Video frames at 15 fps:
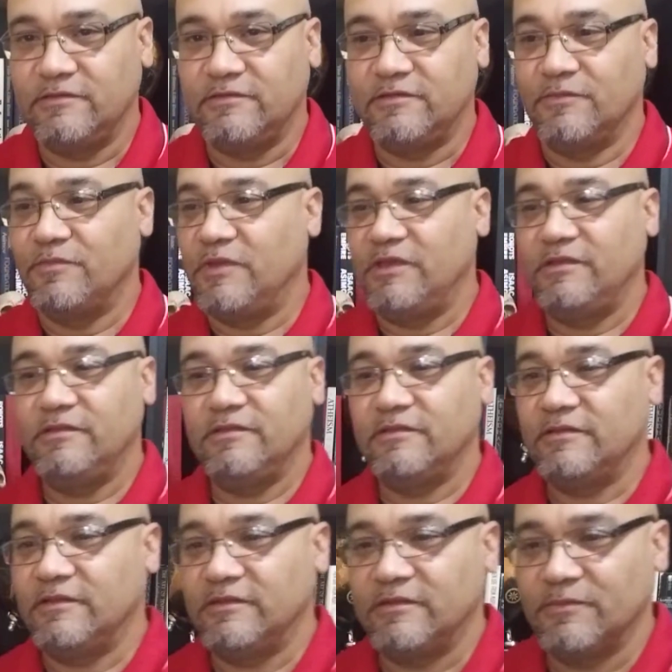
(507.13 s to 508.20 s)
To me,
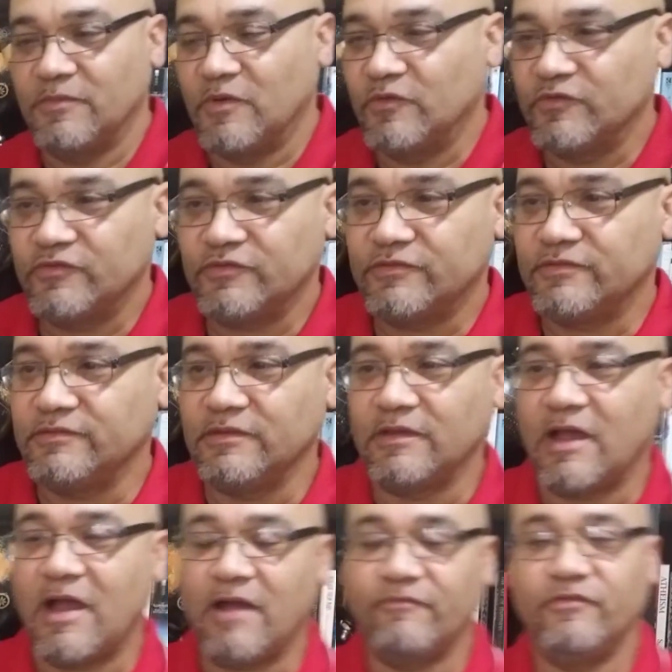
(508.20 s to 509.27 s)
the most
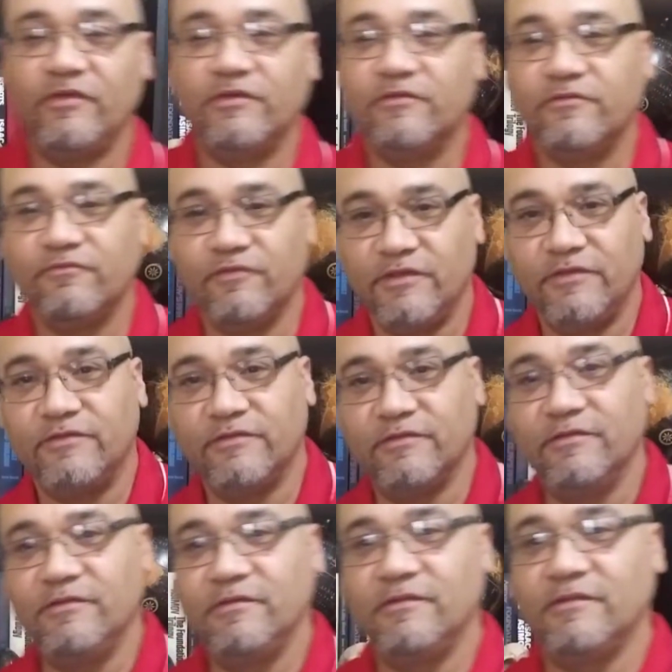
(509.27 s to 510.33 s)
obvious
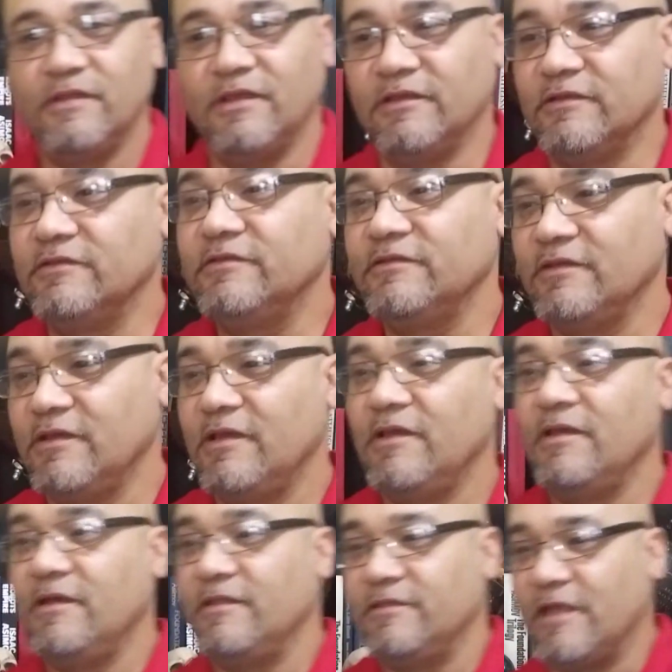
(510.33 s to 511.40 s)
reason is
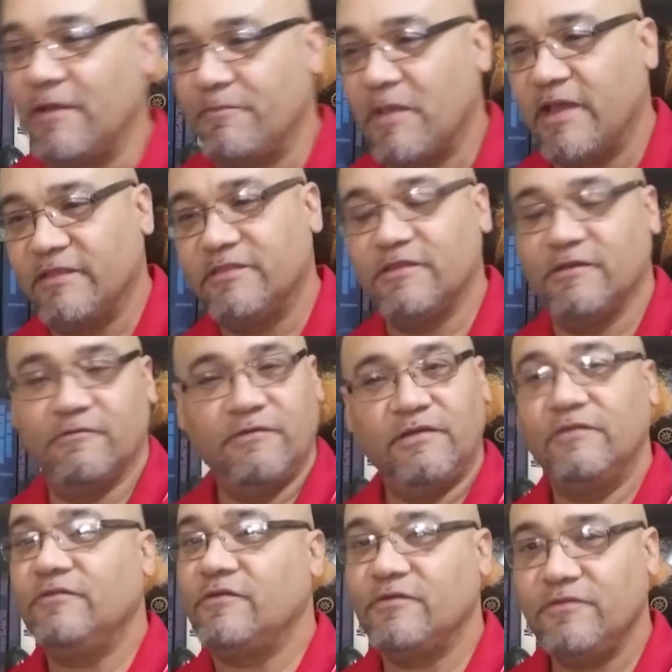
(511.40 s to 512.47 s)
that my theory
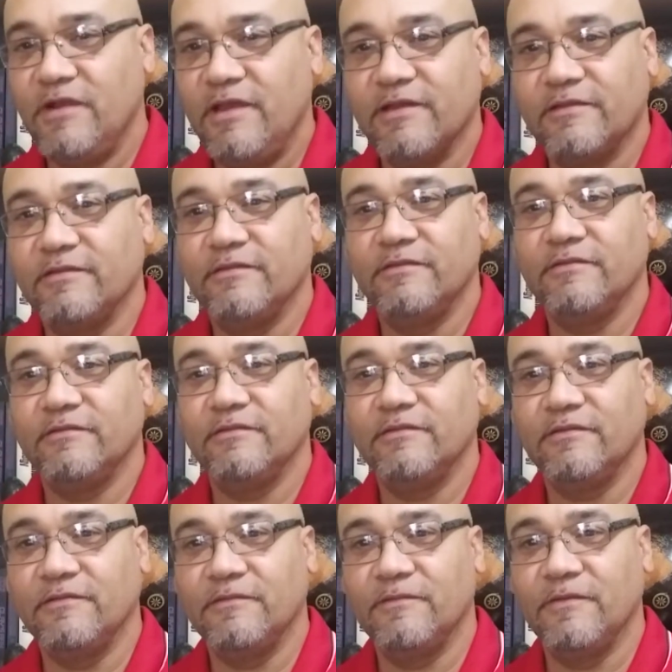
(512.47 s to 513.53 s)
is correct.
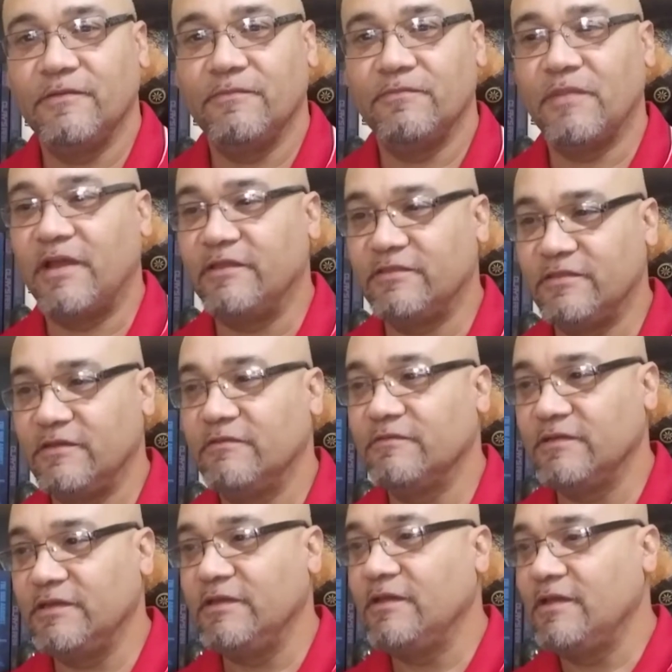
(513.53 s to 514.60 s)
My
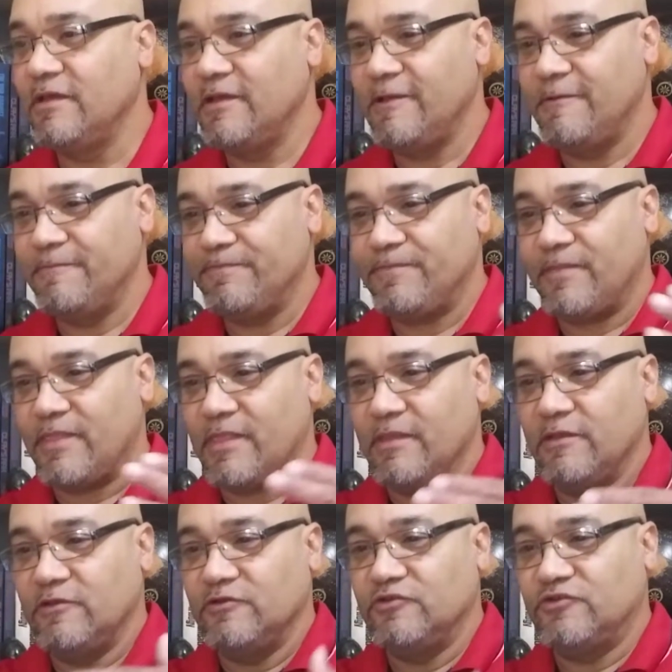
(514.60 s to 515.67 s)
theory
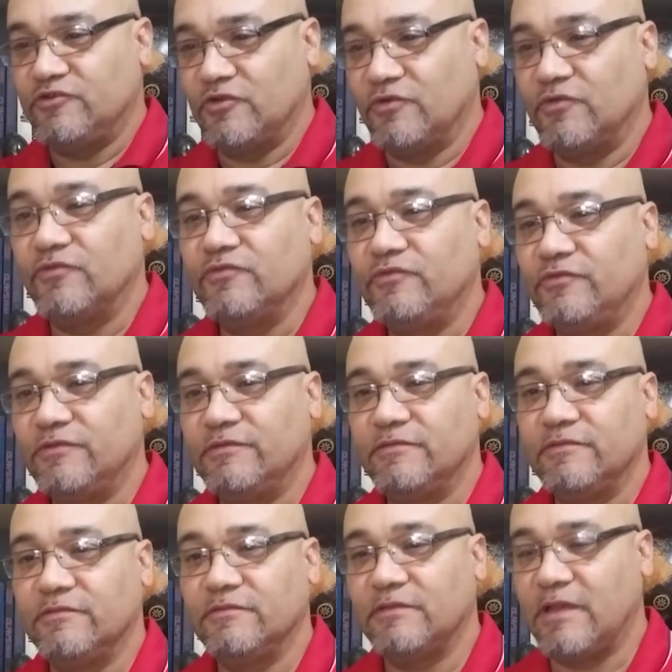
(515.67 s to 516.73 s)
shows,
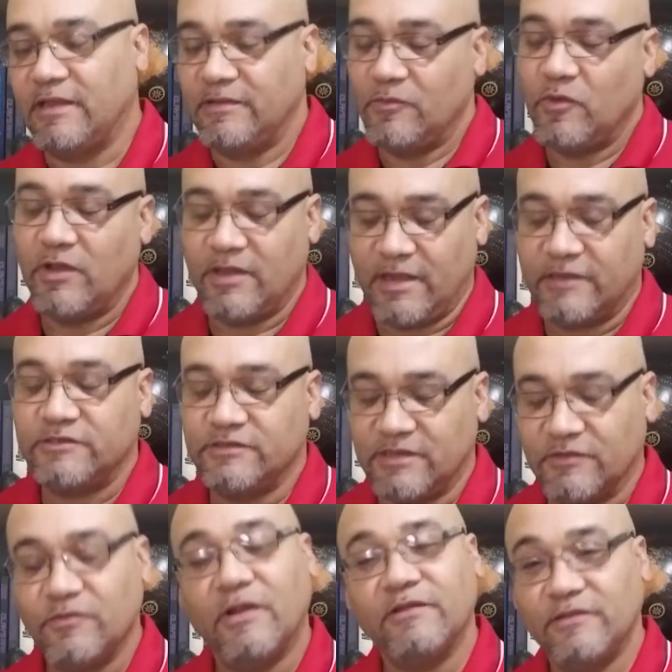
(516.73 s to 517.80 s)
and well, actually,
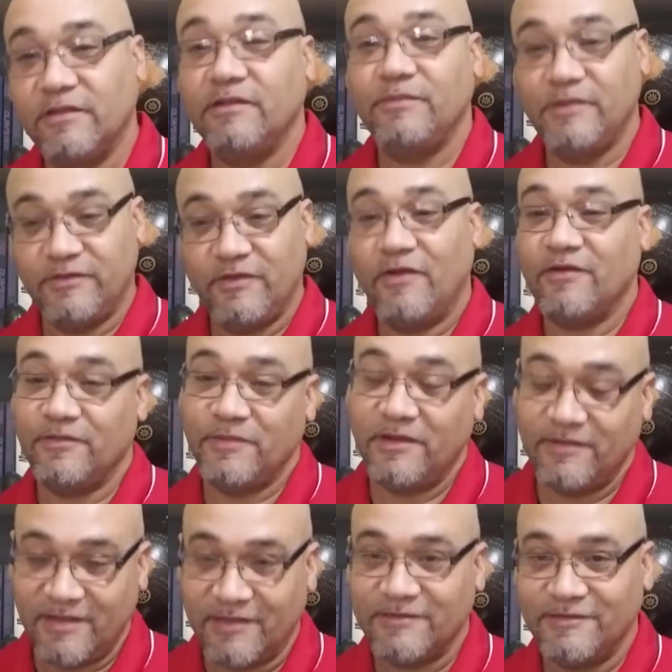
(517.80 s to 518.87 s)
that's what I need to be talking
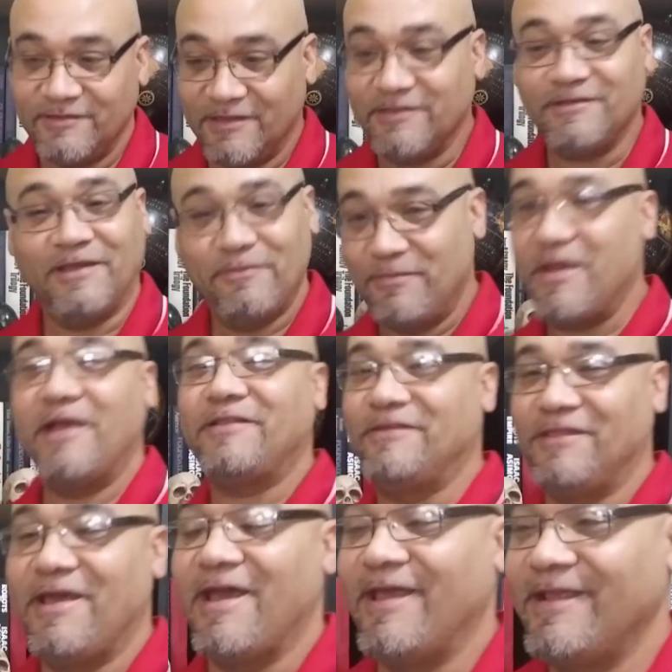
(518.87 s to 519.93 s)
about. Actually, let's get back to
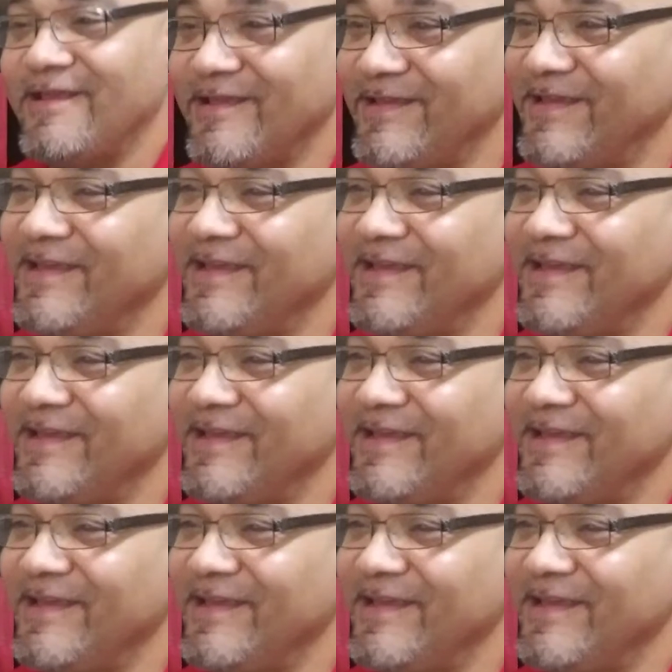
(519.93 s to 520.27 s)
that.